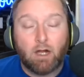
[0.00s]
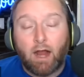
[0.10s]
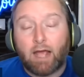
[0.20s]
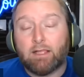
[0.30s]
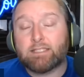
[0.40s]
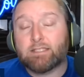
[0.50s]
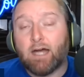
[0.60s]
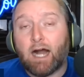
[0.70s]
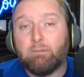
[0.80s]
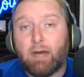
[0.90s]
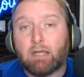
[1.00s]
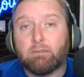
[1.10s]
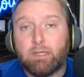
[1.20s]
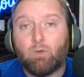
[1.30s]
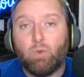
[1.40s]
All right, let's talk about the
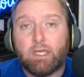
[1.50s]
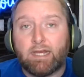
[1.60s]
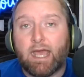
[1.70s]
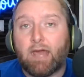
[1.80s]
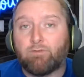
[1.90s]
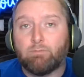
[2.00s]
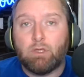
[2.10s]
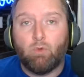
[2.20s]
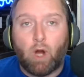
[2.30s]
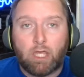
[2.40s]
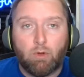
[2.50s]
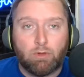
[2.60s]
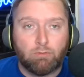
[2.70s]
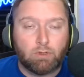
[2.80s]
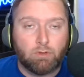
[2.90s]
big weekend ahead for BYU on
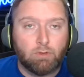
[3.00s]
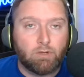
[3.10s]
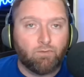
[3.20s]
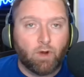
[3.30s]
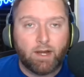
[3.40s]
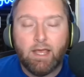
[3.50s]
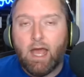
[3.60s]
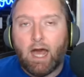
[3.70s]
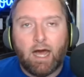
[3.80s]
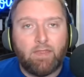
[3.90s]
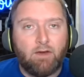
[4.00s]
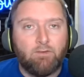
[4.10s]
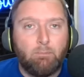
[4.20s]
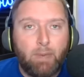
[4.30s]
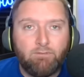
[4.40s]
the recruiting front. They have
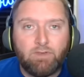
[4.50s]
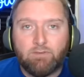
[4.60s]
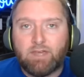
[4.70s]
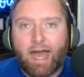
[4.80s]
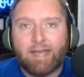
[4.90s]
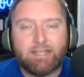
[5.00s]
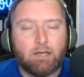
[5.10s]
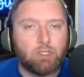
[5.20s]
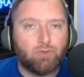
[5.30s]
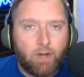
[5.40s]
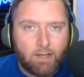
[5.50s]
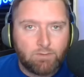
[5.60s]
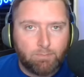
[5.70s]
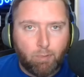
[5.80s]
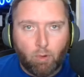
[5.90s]
a bevy of guys out in the
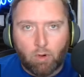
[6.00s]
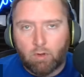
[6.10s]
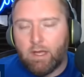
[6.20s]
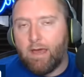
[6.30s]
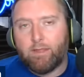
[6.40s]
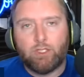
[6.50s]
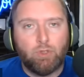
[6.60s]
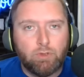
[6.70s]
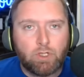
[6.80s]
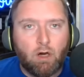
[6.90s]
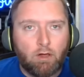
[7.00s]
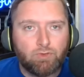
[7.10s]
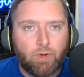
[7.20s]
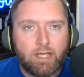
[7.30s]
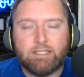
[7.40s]
transfer portal, the junior
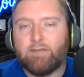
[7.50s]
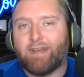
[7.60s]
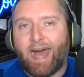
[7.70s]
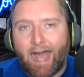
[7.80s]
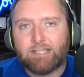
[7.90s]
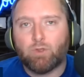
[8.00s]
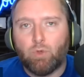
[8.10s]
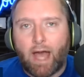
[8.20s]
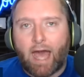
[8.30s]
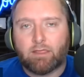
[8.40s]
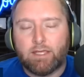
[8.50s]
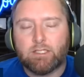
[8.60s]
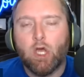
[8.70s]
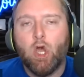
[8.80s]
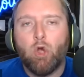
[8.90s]
college ranks, and even high school
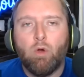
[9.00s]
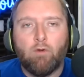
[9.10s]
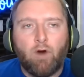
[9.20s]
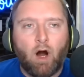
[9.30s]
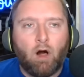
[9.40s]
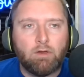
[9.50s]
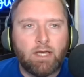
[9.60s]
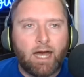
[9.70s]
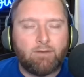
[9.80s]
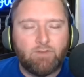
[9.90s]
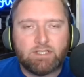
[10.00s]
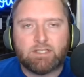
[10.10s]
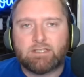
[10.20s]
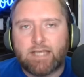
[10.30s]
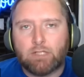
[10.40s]
athletes who have all got
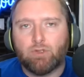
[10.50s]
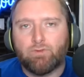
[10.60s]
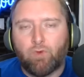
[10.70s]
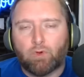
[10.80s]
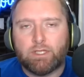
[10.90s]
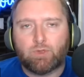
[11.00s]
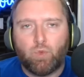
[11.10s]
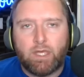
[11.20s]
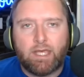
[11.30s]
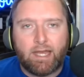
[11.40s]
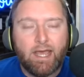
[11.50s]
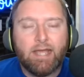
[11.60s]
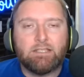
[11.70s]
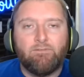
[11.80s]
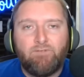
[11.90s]
visits scheduled for this weekend.
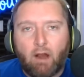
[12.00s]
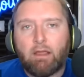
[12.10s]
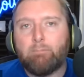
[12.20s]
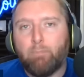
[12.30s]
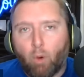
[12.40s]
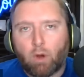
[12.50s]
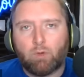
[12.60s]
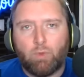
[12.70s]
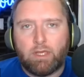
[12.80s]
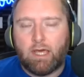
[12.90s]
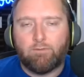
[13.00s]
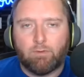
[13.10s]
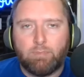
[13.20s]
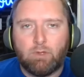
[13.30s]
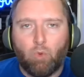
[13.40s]
It's a very important weekend
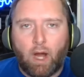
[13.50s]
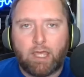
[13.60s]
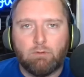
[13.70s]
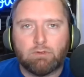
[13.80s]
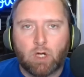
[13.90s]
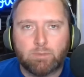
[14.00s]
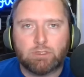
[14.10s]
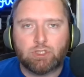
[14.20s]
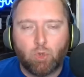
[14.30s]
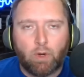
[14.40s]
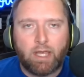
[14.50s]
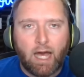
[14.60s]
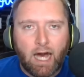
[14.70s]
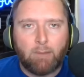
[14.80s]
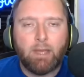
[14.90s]
for BYU in terms of shoring
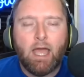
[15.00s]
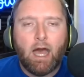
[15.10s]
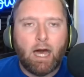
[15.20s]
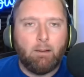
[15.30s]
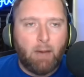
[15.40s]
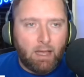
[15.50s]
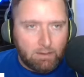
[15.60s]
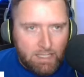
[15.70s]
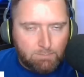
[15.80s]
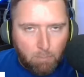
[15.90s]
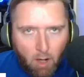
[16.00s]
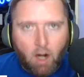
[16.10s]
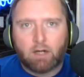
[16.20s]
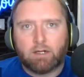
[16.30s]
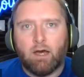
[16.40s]
up at least
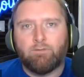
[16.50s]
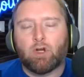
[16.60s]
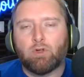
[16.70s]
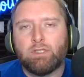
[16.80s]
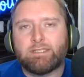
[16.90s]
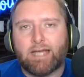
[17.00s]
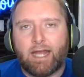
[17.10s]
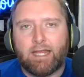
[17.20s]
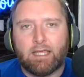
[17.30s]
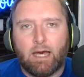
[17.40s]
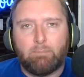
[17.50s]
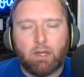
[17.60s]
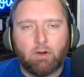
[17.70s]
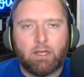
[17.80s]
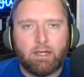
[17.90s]
part of the early signing
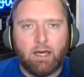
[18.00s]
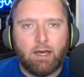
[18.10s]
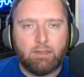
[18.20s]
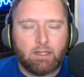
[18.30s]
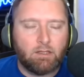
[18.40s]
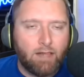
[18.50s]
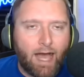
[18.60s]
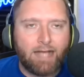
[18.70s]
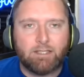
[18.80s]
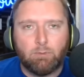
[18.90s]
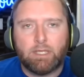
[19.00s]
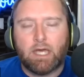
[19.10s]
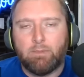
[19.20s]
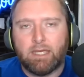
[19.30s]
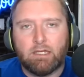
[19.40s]
period, the class that will be
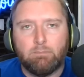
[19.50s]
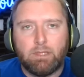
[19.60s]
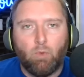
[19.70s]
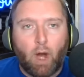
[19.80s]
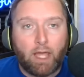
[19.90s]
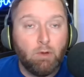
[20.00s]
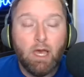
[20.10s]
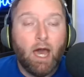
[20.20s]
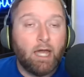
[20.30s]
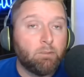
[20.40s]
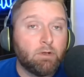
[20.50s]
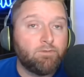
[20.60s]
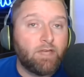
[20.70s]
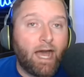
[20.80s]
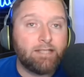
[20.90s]
coming into BYU. A number
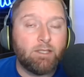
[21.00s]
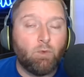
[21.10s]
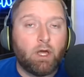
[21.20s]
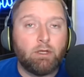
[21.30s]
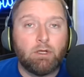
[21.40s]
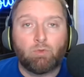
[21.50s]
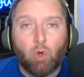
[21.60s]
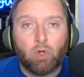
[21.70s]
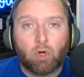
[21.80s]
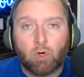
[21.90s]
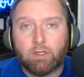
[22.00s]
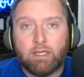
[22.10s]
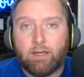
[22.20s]
of guys that want to enroll early.